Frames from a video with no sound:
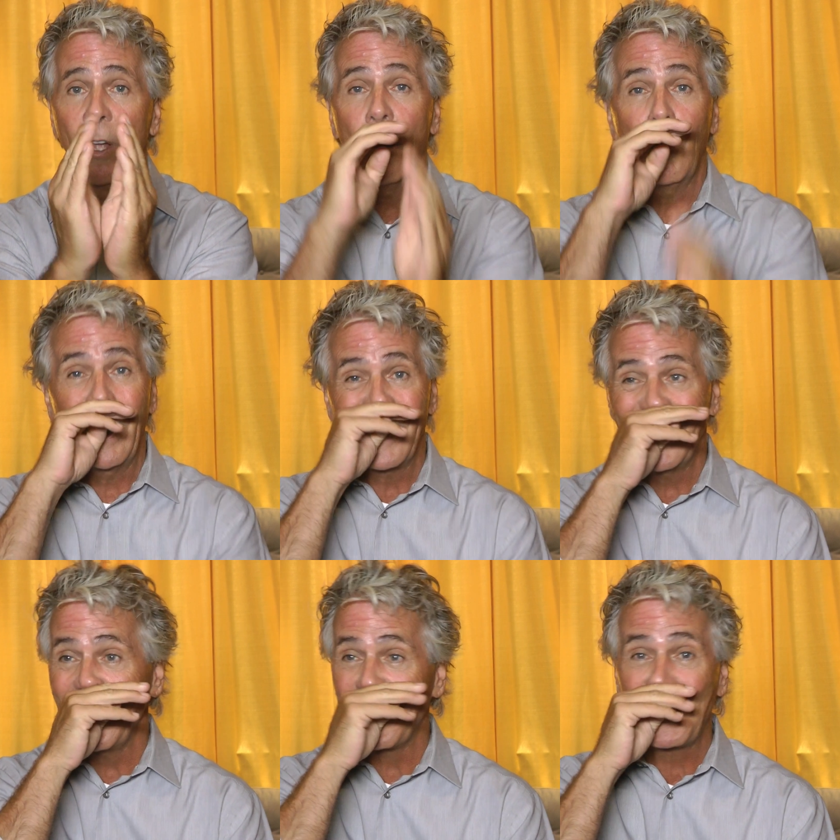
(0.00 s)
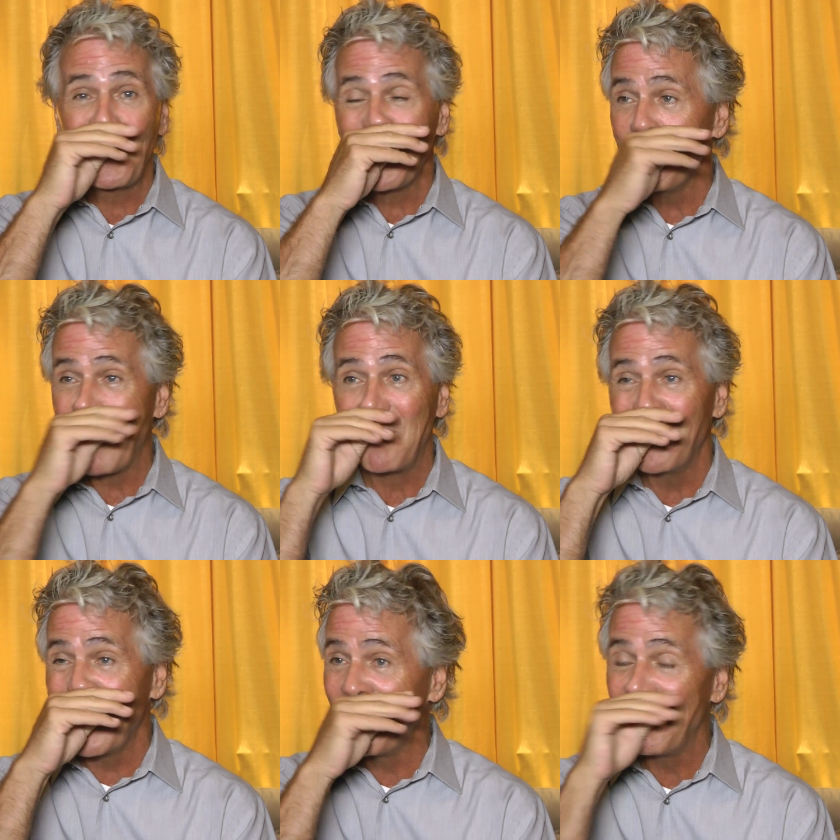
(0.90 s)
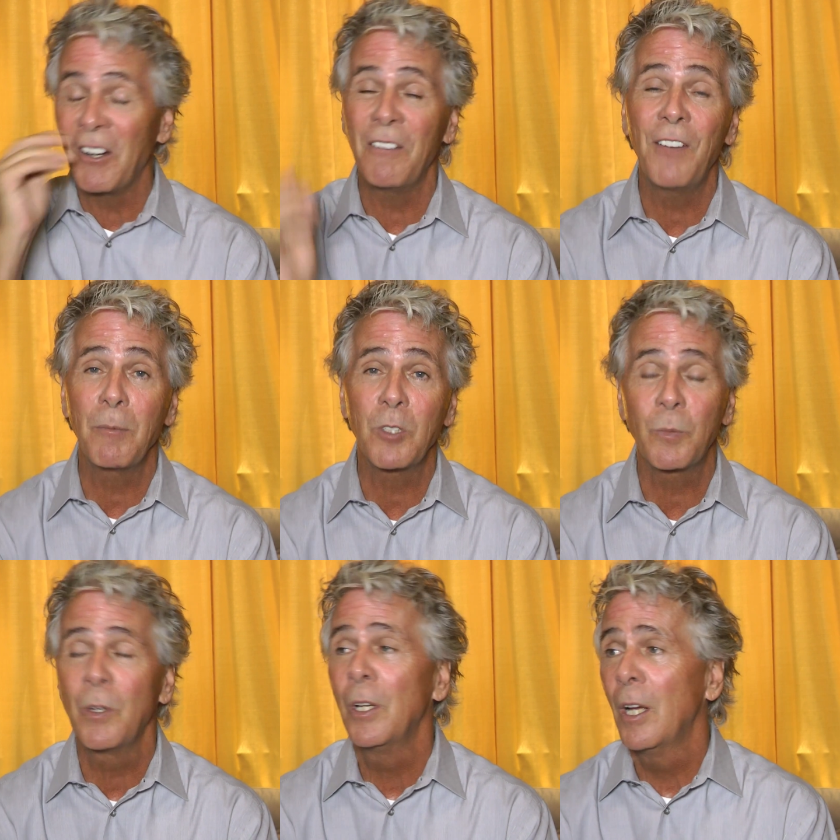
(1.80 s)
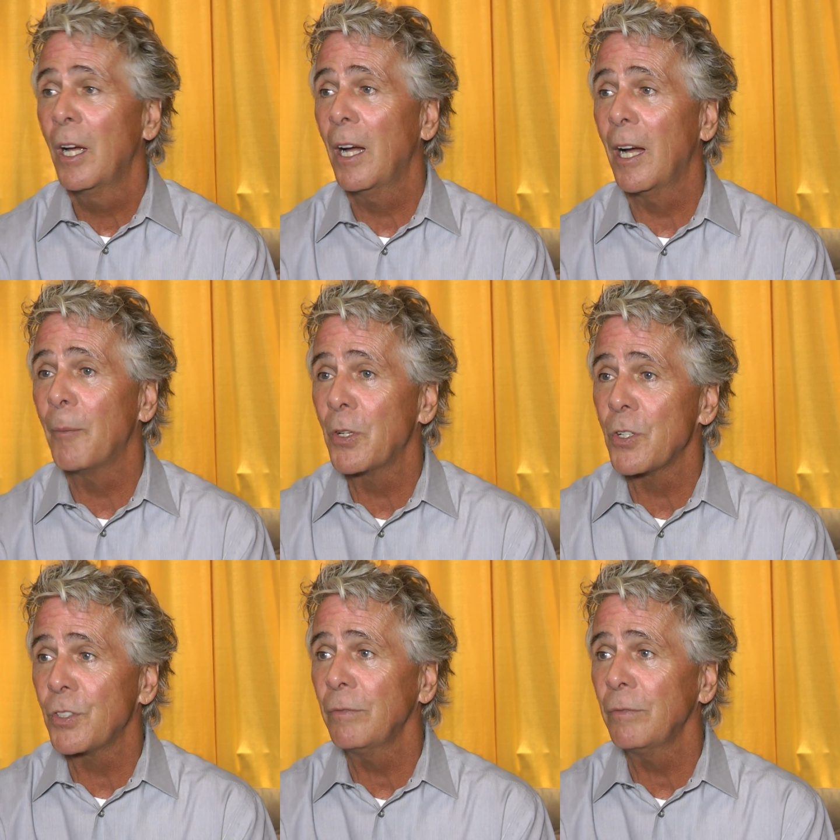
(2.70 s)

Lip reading: Although I could tell you a story about a very, very famous person.